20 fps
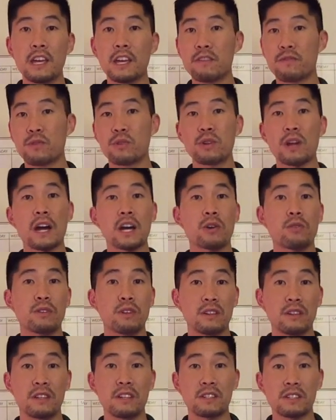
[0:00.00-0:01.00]
If you're not
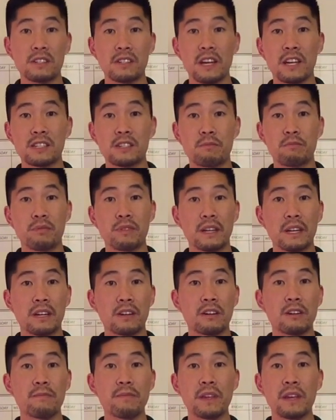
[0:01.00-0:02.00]
going to listen as a
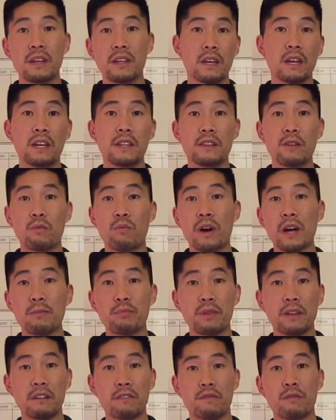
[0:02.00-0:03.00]
player, then why
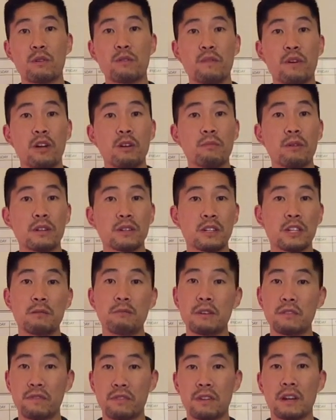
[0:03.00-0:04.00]
play for a volleyball
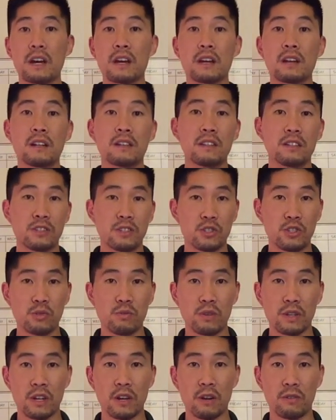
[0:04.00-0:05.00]
team if you're not going to listen
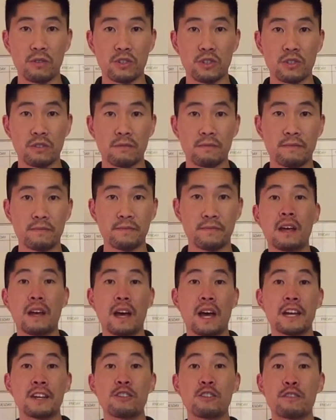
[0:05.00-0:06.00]
to a coach?
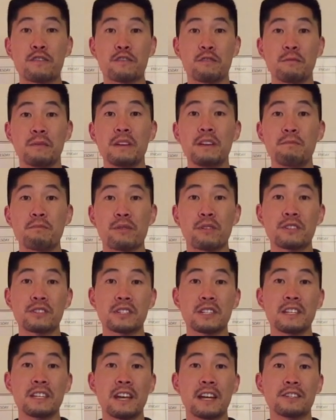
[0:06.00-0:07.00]
I know for me
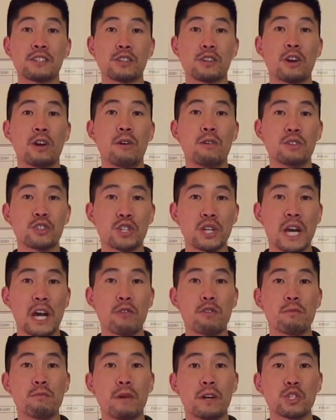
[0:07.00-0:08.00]
personally as a coach, I
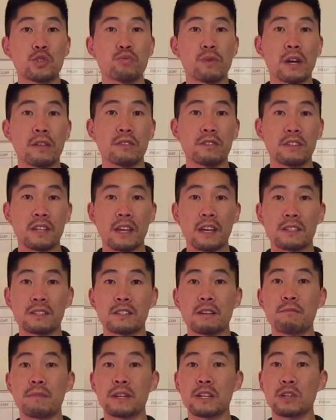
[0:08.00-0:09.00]
would much rather take
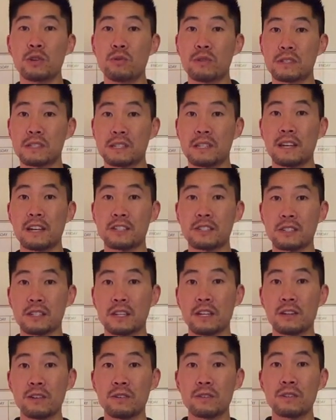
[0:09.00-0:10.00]
somebody who is less
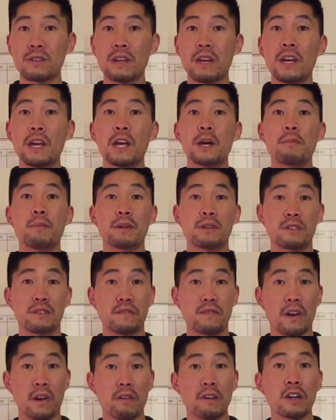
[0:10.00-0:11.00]
skilled but is
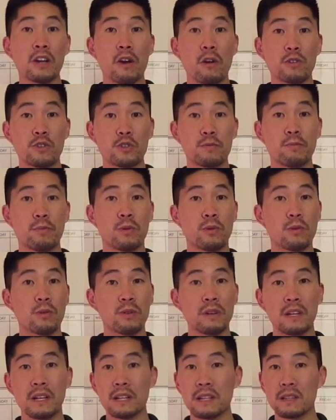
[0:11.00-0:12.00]
very
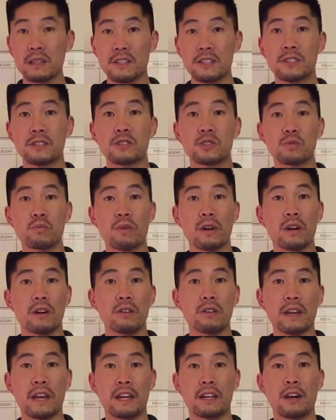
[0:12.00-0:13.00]
coachable, listens
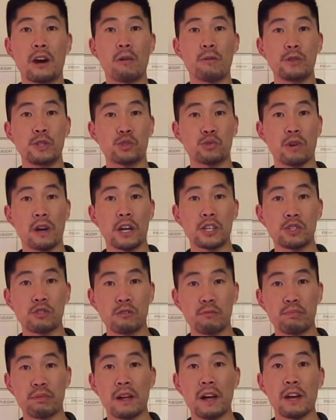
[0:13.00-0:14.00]
well, and always tries
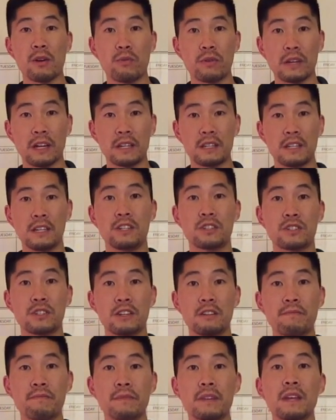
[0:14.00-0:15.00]
to apply what I teach
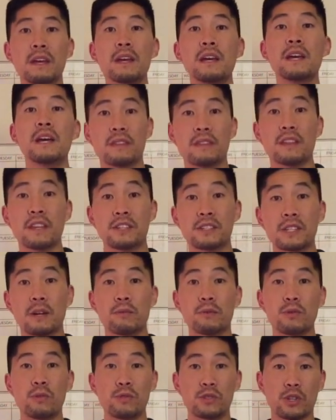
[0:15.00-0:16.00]
them, than
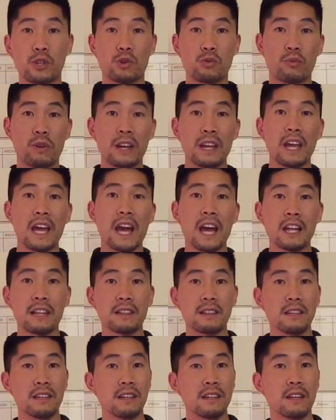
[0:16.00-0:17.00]
someone who's a great
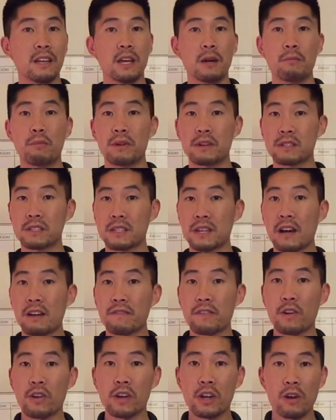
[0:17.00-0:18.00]
athlete but is
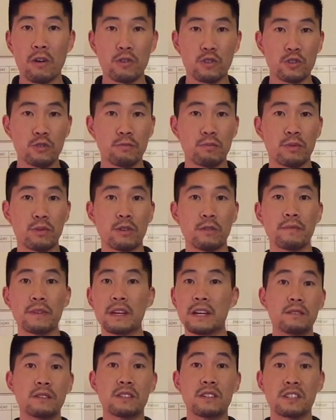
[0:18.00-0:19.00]
not very coachable,
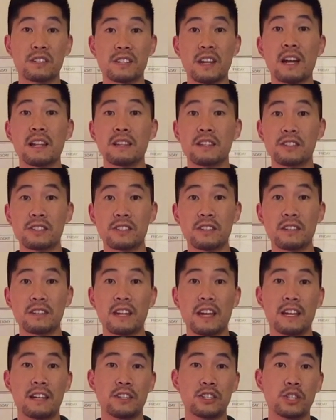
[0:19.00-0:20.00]
does not
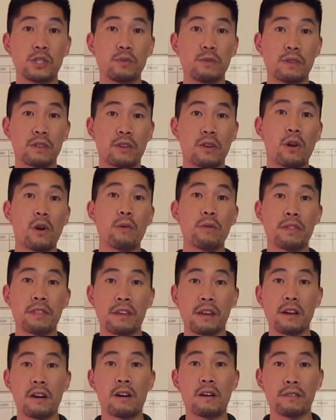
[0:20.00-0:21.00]
listen, and is doing their own
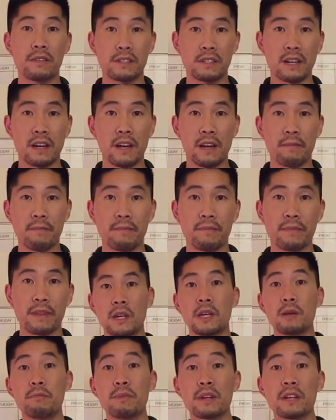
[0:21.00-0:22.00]
thing all the time.
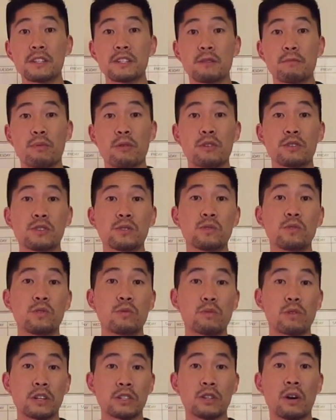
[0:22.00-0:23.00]
Because the person
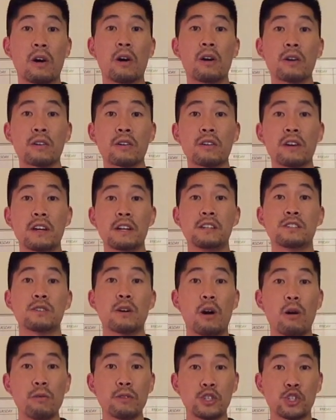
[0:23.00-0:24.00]
who works harder and is
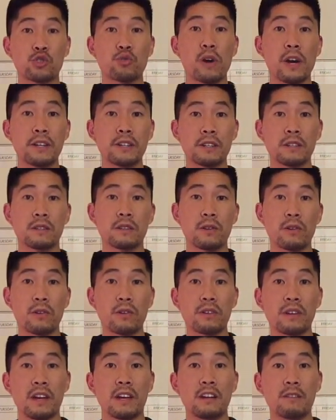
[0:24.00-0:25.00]
always trying to
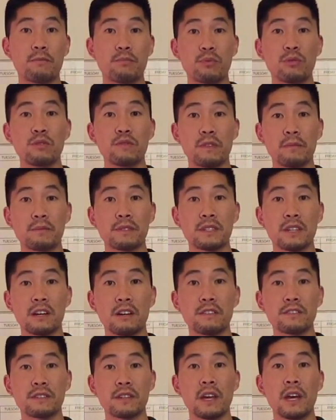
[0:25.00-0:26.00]
learn and improve
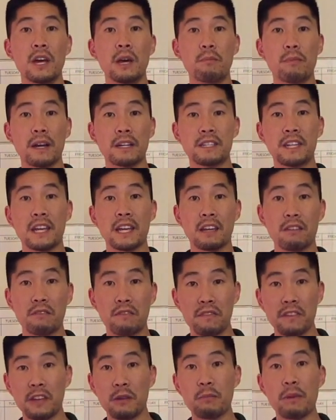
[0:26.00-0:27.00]
themselves by taking
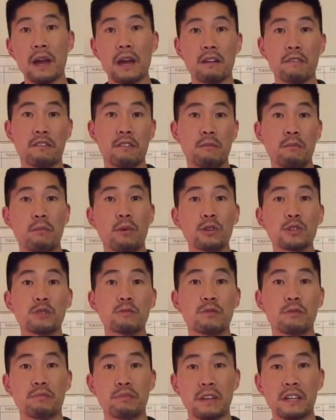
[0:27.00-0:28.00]
feedback from
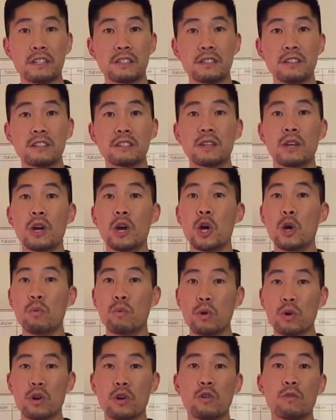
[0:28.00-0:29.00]
multiple places
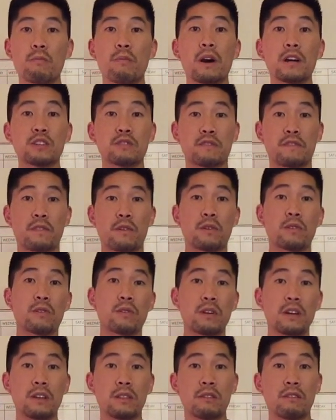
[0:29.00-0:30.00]
will go much
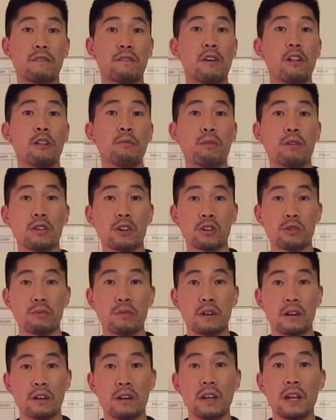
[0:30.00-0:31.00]
further in their volleyball
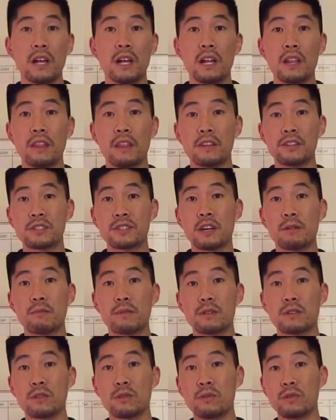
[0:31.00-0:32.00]
career than
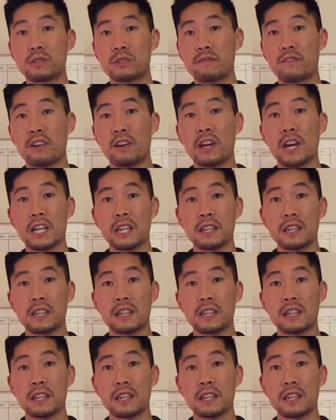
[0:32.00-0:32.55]
someone who is very